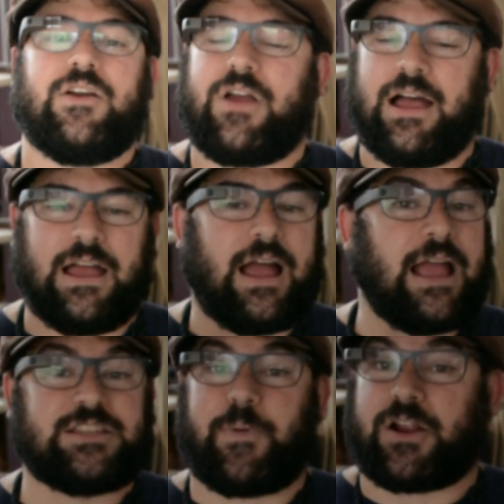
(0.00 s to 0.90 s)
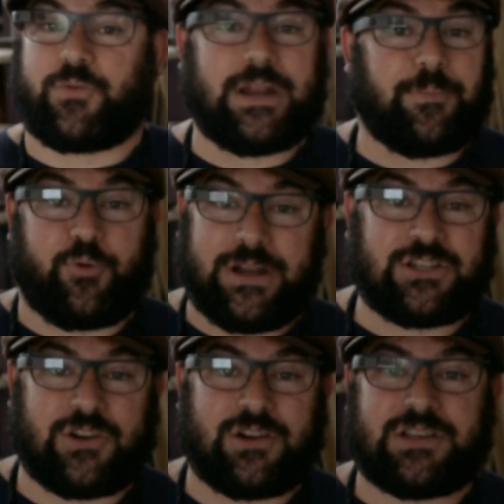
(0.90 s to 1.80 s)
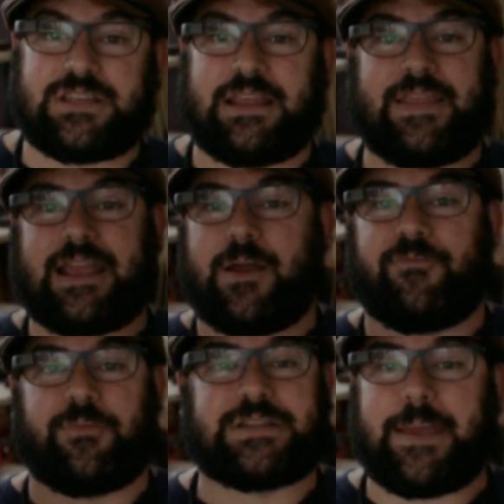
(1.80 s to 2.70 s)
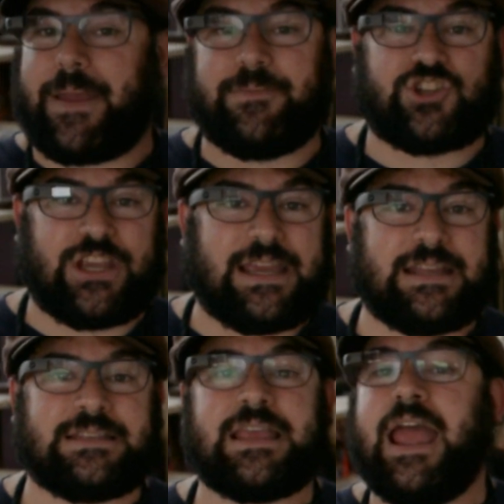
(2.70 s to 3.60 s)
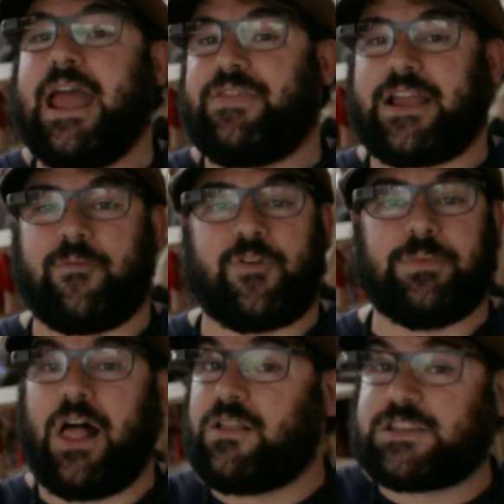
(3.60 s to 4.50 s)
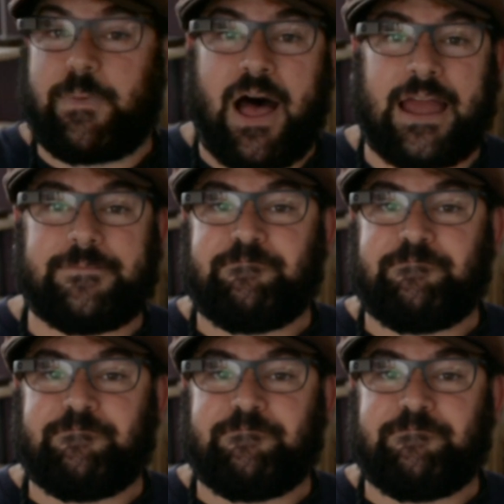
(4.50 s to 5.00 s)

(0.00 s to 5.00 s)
uh, I spark three D printers, and they come from Type A machines, they come from Lulzbot,